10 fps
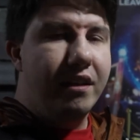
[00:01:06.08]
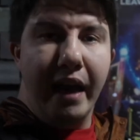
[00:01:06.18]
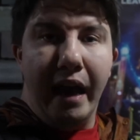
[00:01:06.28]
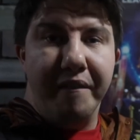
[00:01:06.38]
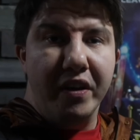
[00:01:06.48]

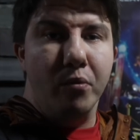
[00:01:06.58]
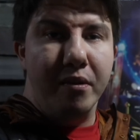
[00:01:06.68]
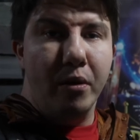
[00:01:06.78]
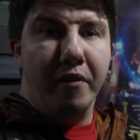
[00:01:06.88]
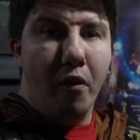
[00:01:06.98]
Yeah, I think it
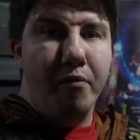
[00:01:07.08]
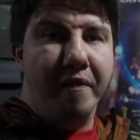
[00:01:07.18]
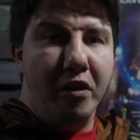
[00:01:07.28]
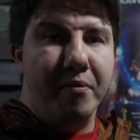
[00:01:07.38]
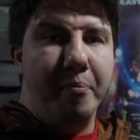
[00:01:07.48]
was one of those
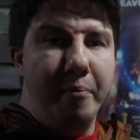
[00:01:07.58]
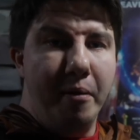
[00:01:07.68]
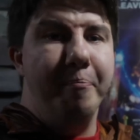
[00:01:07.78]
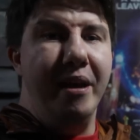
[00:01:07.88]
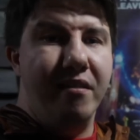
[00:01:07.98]
films my
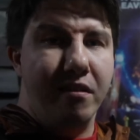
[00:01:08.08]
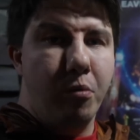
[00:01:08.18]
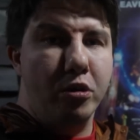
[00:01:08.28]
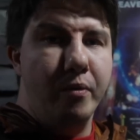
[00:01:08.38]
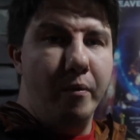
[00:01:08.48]
mum made us
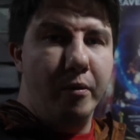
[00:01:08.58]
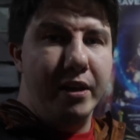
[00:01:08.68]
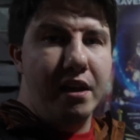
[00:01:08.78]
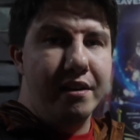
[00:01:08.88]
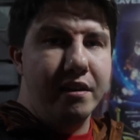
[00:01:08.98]
watch when we were
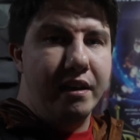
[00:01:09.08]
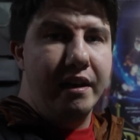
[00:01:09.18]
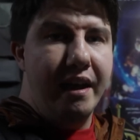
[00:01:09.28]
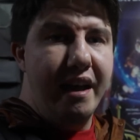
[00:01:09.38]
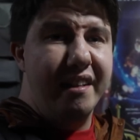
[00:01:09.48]
younger,
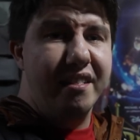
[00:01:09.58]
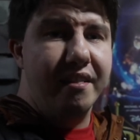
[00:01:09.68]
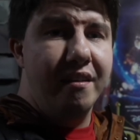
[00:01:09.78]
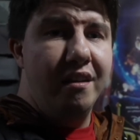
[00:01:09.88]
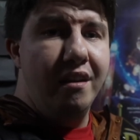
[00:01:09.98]
and
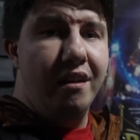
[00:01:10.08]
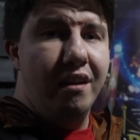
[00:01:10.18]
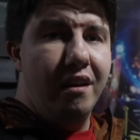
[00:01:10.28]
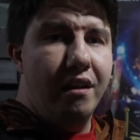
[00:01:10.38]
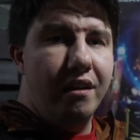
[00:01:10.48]

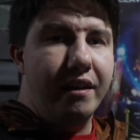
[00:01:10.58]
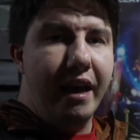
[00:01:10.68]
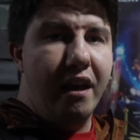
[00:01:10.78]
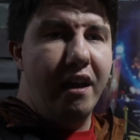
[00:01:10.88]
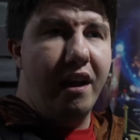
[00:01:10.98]

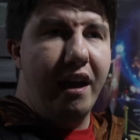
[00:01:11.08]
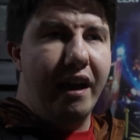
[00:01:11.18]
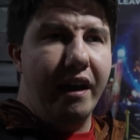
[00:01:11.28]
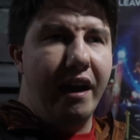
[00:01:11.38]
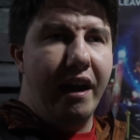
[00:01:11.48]

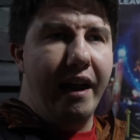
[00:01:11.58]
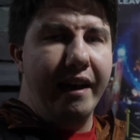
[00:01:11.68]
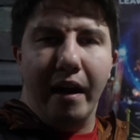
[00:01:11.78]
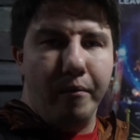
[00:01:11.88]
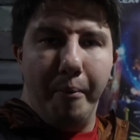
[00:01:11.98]
yeah,
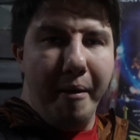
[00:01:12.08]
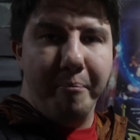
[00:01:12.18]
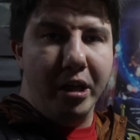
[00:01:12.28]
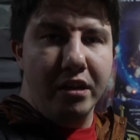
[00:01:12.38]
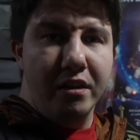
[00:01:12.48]
I can't
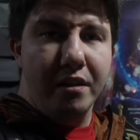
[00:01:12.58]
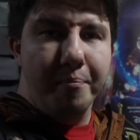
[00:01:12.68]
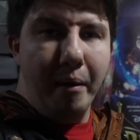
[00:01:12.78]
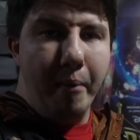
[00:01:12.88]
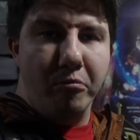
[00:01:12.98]
remember.
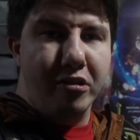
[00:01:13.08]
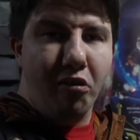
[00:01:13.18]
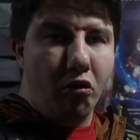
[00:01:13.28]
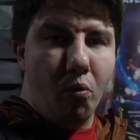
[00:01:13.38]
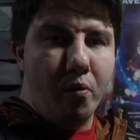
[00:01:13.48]
My memory's
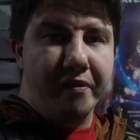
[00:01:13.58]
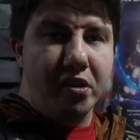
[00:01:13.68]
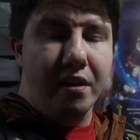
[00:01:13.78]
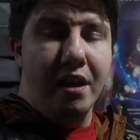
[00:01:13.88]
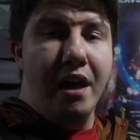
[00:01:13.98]
gone
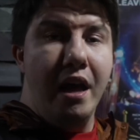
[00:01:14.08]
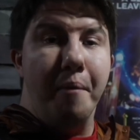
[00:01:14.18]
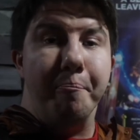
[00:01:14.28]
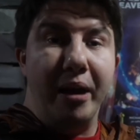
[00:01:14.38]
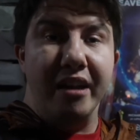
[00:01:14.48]
awful.
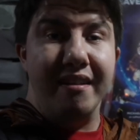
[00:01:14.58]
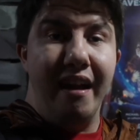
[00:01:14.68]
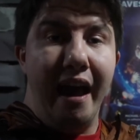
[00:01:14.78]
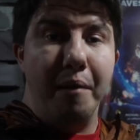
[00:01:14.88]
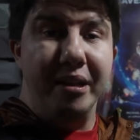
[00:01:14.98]
But
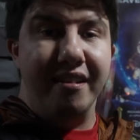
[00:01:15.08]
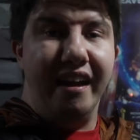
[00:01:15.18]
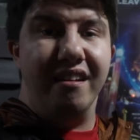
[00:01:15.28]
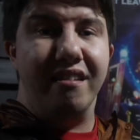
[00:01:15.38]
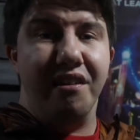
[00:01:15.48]
I'm
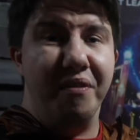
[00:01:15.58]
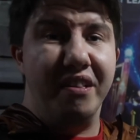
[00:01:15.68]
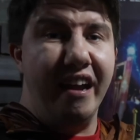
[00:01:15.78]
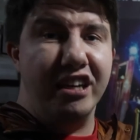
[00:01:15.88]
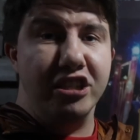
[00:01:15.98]
excited to see the
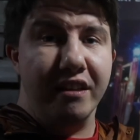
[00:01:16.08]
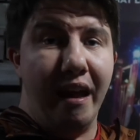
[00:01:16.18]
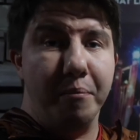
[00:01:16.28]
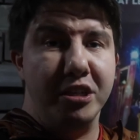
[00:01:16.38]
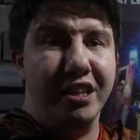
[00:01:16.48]
stage
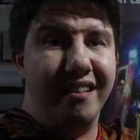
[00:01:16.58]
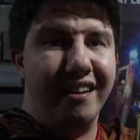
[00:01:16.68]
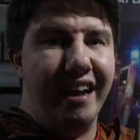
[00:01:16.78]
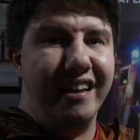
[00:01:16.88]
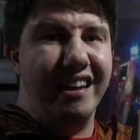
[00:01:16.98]
adaptation
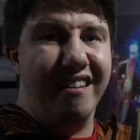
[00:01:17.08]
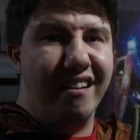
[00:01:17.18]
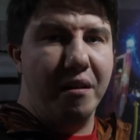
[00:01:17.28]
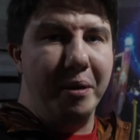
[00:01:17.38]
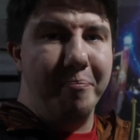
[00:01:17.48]
tonight. It's
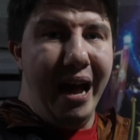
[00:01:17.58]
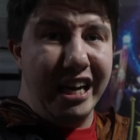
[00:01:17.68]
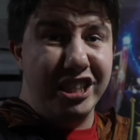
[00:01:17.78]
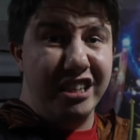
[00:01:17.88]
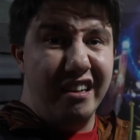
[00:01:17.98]
going to be
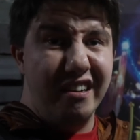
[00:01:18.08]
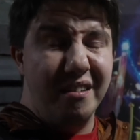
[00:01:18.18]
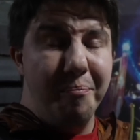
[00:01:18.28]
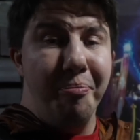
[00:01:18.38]
magical.